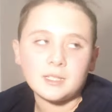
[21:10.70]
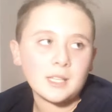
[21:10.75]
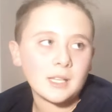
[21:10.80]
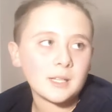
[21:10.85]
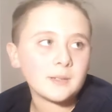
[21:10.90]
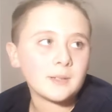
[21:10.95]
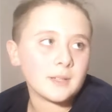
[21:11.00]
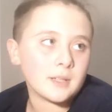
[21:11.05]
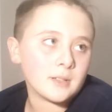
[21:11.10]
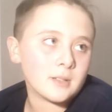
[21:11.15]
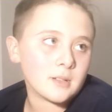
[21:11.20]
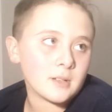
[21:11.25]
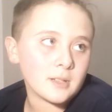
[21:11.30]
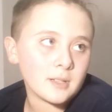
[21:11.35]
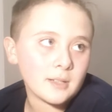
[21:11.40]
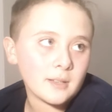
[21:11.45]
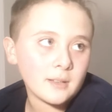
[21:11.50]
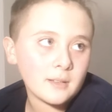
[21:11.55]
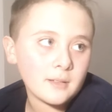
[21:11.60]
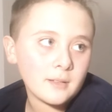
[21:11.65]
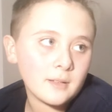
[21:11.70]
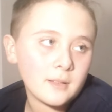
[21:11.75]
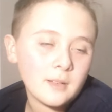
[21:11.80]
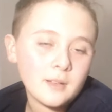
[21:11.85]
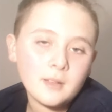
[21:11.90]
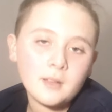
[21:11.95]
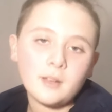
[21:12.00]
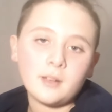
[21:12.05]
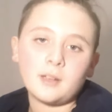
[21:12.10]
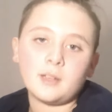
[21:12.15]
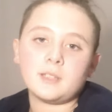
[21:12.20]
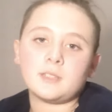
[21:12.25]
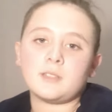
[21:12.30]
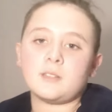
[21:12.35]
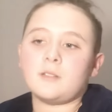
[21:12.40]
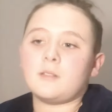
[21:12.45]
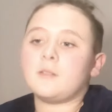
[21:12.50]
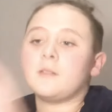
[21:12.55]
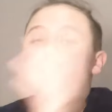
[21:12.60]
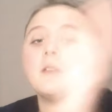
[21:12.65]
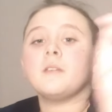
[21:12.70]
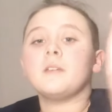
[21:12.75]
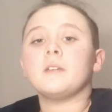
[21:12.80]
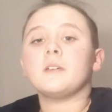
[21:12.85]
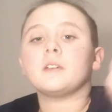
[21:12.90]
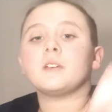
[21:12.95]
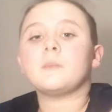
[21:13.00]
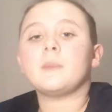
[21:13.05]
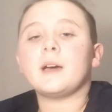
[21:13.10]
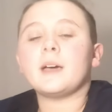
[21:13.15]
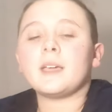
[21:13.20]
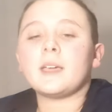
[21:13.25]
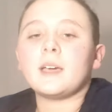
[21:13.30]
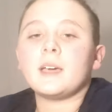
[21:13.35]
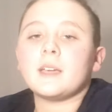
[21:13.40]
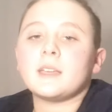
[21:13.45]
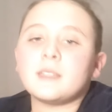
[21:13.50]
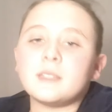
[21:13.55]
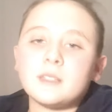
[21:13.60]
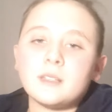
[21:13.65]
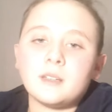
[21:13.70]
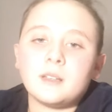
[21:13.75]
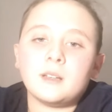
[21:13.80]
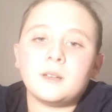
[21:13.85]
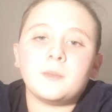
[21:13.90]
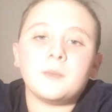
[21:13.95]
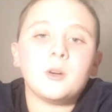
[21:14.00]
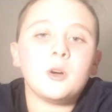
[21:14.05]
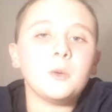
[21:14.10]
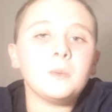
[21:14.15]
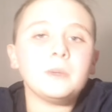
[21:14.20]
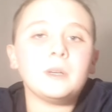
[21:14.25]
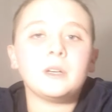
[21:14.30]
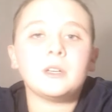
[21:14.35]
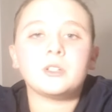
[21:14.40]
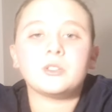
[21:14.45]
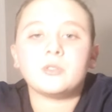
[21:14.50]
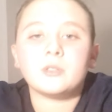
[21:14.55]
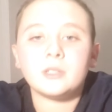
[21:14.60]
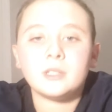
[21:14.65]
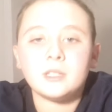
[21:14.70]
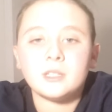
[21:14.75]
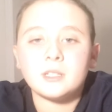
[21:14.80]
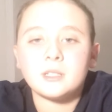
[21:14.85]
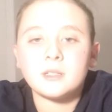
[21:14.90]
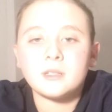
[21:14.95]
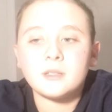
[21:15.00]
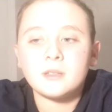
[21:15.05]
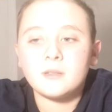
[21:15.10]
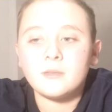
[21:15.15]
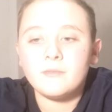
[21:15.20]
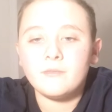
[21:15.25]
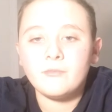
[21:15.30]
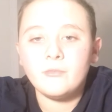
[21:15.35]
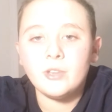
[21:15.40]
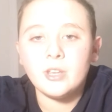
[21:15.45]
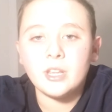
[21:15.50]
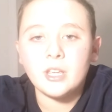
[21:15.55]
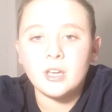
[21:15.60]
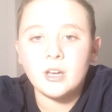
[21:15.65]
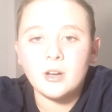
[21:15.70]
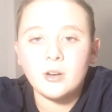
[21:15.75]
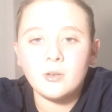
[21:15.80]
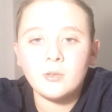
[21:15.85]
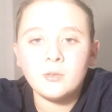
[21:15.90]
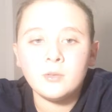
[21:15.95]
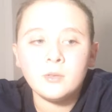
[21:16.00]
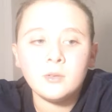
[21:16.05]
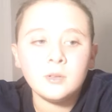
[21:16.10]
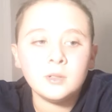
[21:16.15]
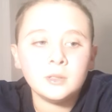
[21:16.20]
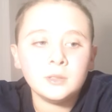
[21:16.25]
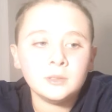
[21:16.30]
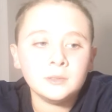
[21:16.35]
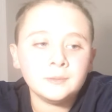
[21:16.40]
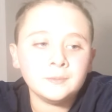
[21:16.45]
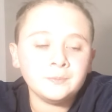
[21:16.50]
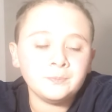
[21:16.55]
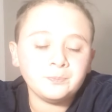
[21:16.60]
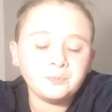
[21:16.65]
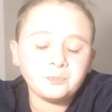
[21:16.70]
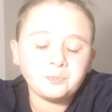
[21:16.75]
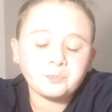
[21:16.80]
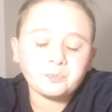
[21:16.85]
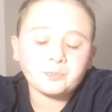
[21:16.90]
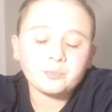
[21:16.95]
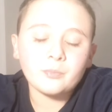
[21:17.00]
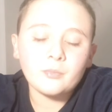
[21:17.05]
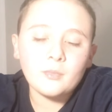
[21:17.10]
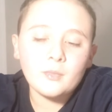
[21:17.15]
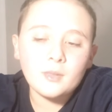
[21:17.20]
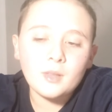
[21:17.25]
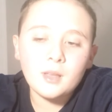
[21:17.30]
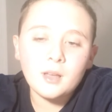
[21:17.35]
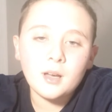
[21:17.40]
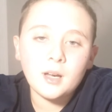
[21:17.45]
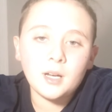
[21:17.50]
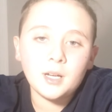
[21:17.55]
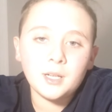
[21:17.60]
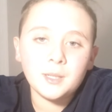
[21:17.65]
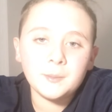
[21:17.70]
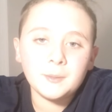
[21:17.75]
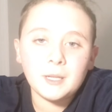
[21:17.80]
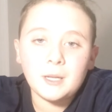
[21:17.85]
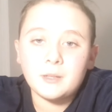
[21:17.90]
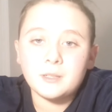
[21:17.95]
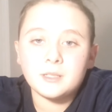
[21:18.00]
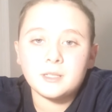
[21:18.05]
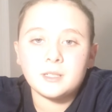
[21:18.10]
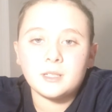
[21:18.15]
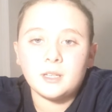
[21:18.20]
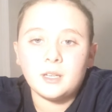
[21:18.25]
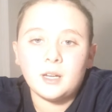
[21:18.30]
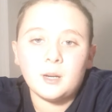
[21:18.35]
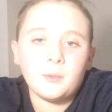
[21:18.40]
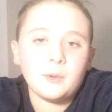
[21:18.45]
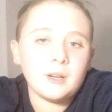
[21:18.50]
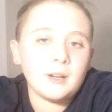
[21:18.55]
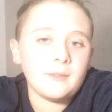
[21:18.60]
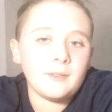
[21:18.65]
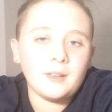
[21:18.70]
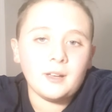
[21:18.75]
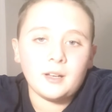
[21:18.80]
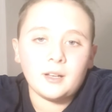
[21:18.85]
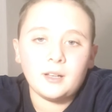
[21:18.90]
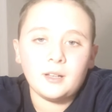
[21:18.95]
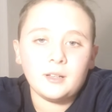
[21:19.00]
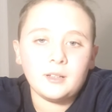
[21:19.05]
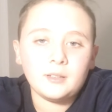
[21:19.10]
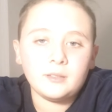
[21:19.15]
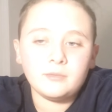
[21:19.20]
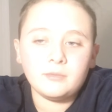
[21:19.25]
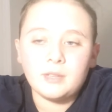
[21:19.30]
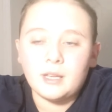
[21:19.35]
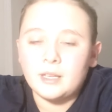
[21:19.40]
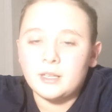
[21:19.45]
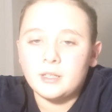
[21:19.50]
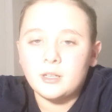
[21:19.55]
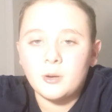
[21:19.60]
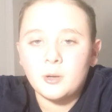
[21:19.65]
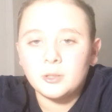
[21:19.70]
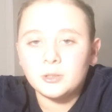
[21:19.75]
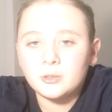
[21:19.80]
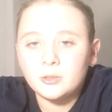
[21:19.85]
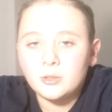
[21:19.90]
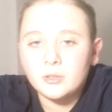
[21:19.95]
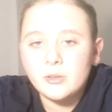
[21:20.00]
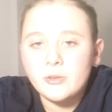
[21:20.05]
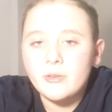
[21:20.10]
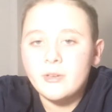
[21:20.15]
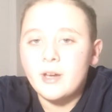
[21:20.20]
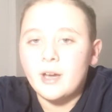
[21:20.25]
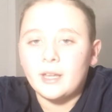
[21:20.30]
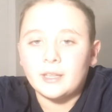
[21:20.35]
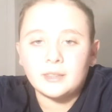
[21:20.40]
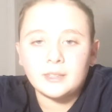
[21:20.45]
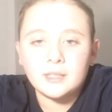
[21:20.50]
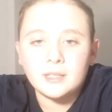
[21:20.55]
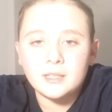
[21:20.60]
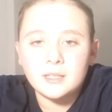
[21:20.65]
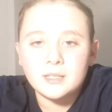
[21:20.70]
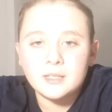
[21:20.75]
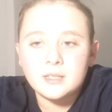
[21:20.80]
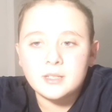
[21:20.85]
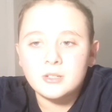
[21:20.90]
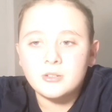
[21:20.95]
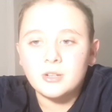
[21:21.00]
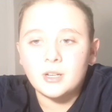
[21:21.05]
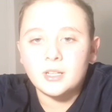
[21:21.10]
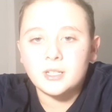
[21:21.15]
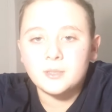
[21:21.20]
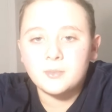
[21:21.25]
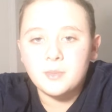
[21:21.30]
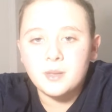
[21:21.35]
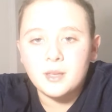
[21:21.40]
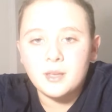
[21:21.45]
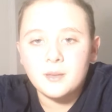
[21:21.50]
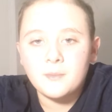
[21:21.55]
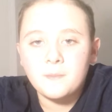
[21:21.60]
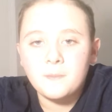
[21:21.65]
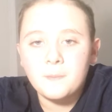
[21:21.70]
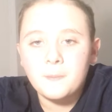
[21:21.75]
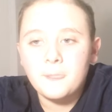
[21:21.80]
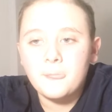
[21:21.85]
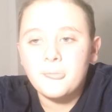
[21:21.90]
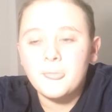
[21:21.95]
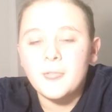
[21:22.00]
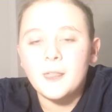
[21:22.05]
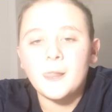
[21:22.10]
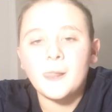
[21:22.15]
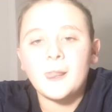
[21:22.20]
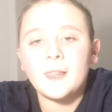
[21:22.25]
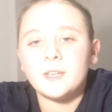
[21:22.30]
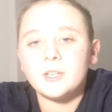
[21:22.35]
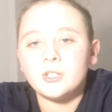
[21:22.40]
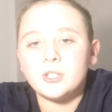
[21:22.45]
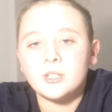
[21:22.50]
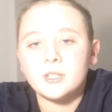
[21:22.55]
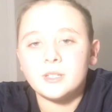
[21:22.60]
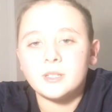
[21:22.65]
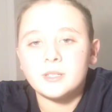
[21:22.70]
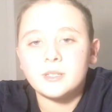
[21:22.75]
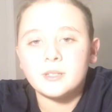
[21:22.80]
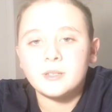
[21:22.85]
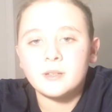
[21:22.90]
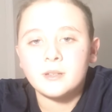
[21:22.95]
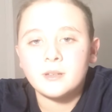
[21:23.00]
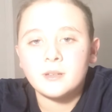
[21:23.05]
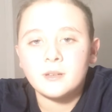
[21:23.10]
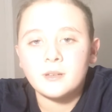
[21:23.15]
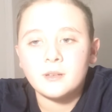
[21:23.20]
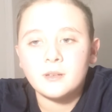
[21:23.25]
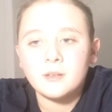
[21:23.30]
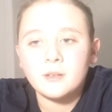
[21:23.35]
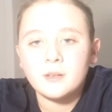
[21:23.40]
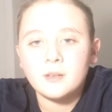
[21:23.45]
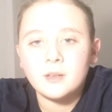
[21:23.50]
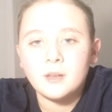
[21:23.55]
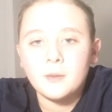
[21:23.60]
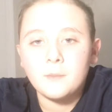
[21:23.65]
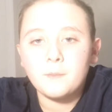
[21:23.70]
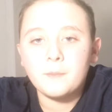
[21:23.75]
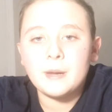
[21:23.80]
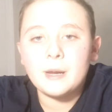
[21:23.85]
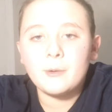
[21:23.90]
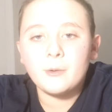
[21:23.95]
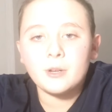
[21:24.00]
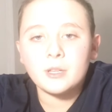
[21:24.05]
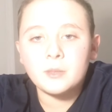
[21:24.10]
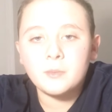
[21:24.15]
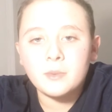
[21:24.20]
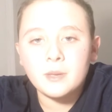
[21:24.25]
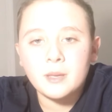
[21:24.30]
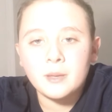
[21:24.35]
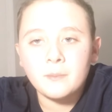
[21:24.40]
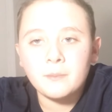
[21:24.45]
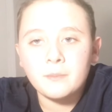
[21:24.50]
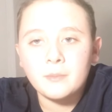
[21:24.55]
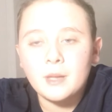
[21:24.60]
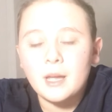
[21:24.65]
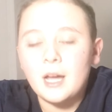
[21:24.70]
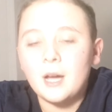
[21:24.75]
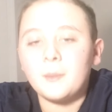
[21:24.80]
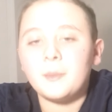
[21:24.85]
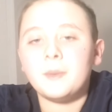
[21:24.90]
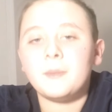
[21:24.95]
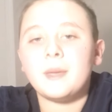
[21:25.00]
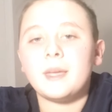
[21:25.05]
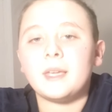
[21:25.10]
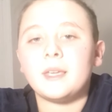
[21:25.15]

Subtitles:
That's what I usually say. Okay, so goodbye, guys. I hope y'all enjoyed this video. And I was gonna tell y'all whatever y'all like going through, you got this. Trust me. Just bear with me. I'll be